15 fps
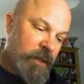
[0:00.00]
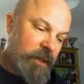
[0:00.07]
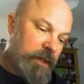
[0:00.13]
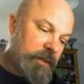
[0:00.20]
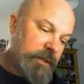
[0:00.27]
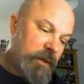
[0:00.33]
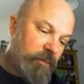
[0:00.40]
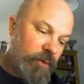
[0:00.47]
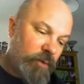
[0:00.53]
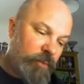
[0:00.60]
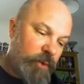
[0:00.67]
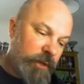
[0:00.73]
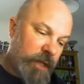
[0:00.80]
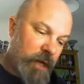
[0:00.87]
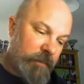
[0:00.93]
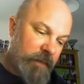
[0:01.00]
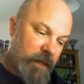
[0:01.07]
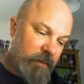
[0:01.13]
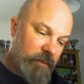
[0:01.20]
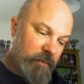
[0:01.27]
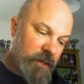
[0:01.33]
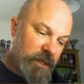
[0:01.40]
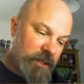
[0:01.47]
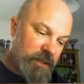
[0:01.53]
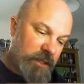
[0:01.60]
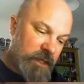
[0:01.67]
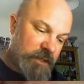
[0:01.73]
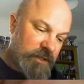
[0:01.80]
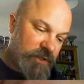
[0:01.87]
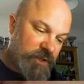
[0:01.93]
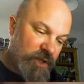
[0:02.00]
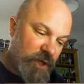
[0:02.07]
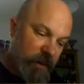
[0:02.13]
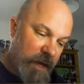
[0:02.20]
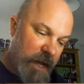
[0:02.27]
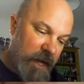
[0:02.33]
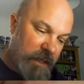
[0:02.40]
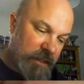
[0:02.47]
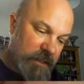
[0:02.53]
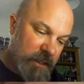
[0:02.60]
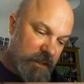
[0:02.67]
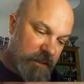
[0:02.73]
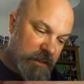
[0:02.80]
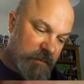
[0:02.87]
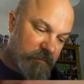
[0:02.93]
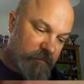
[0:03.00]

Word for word: So I will put that there, which means there's two exits.